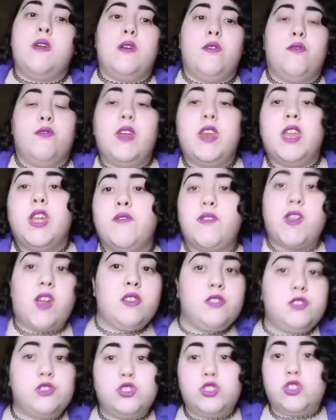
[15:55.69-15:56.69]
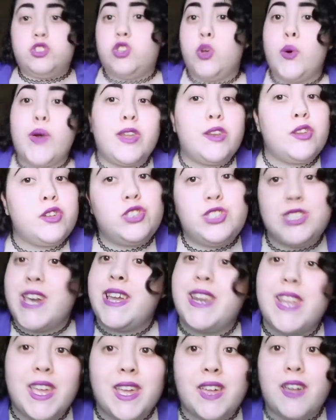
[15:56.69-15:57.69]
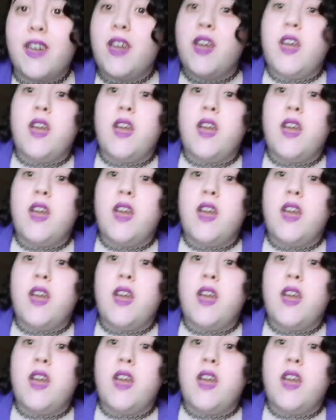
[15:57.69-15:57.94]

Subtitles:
running around so energetic